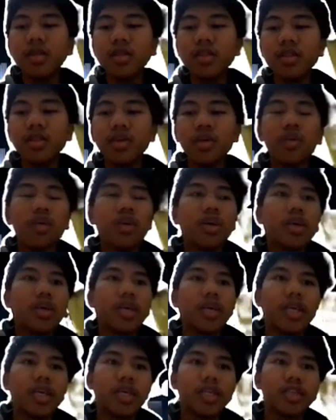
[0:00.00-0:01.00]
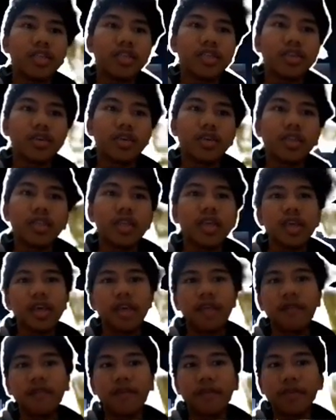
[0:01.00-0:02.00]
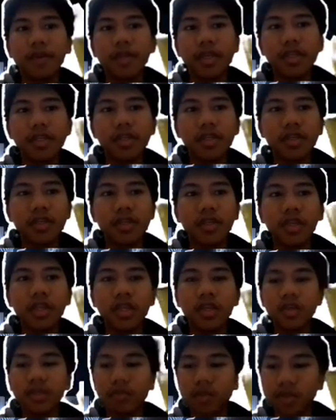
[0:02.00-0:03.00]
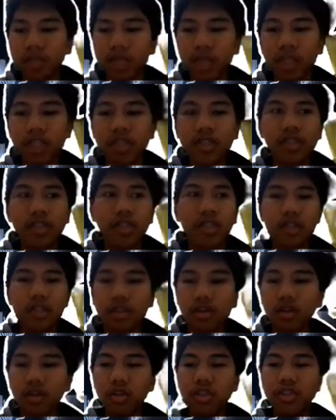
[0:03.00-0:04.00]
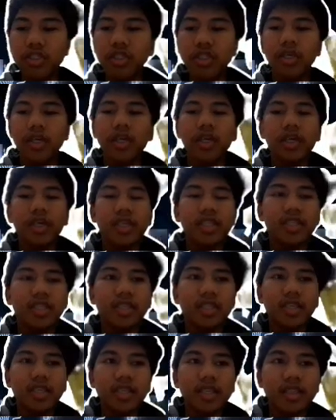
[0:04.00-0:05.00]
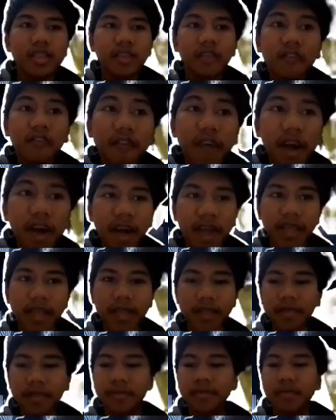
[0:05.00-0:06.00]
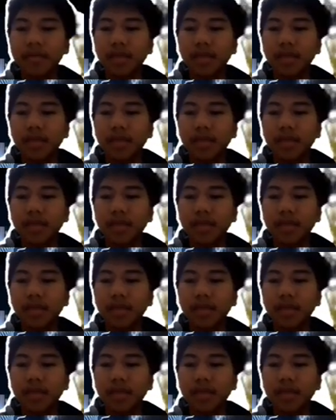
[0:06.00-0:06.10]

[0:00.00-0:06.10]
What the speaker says: So, in short, information and communication technology is defined